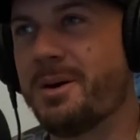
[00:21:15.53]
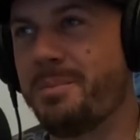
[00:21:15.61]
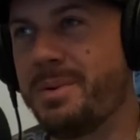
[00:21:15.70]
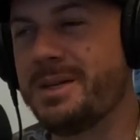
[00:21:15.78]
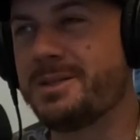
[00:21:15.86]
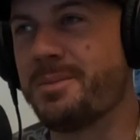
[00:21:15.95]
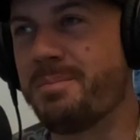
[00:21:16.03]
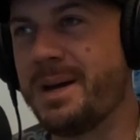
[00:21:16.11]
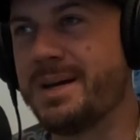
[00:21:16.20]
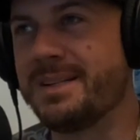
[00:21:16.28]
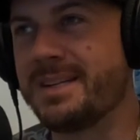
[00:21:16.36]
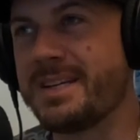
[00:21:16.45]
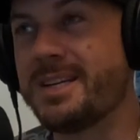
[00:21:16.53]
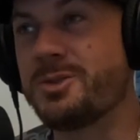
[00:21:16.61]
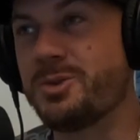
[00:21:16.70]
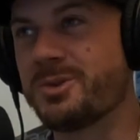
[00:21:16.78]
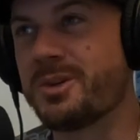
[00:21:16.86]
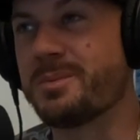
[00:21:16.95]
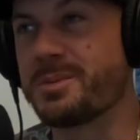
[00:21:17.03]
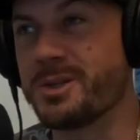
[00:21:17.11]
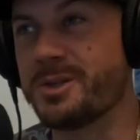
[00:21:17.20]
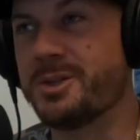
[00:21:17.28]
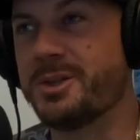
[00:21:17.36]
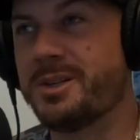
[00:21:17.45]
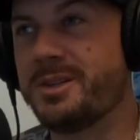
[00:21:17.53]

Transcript: piece of bait to get you something good?